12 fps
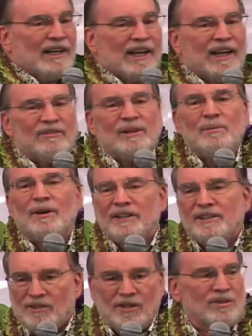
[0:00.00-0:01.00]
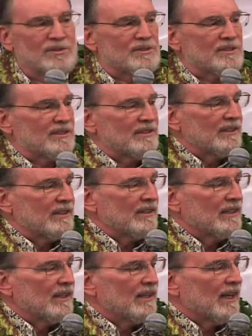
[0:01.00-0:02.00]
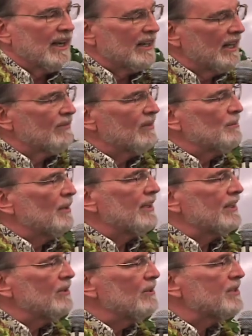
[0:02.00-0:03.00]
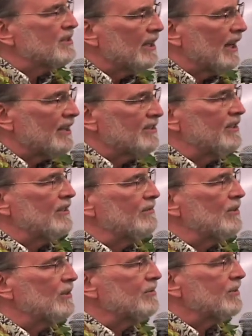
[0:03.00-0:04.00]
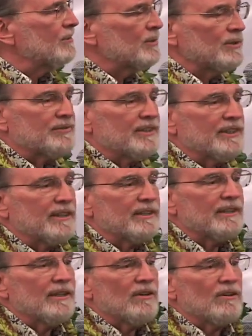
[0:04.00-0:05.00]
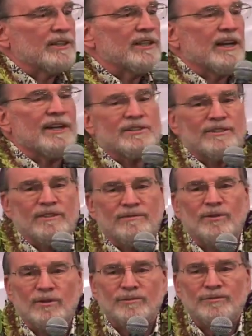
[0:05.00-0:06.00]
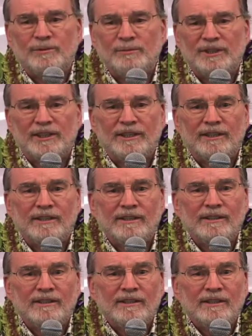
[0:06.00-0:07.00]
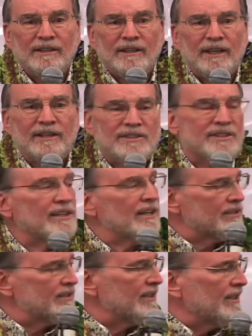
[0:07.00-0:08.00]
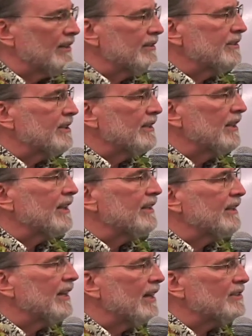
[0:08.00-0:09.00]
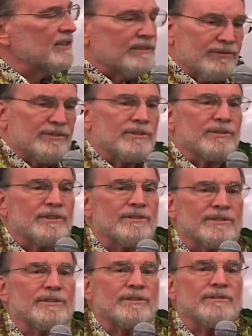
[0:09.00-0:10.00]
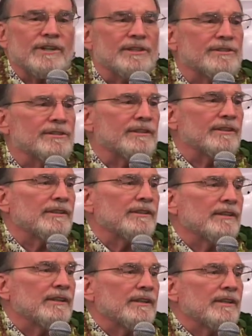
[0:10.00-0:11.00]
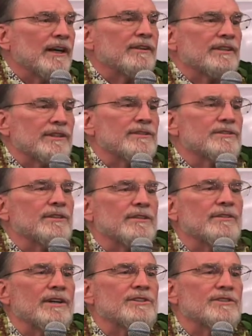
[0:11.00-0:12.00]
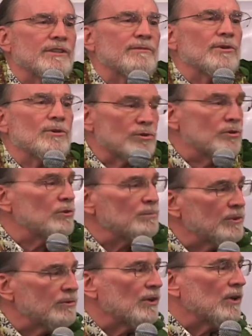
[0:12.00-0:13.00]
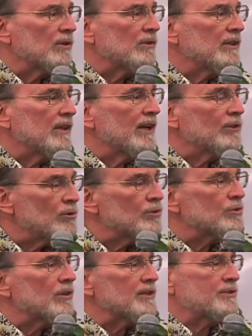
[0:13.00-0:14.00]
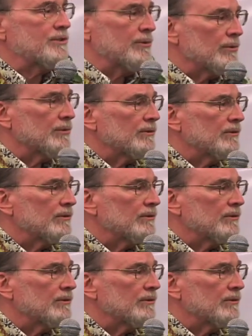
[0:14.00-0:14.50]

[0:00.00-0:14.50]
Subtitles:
Everybody knows, and everybody who has cast their vote for Mufi, or cast their vote for me, and see us together tonight asking for your consideration, and the consideration of those whom you know, and who trust you,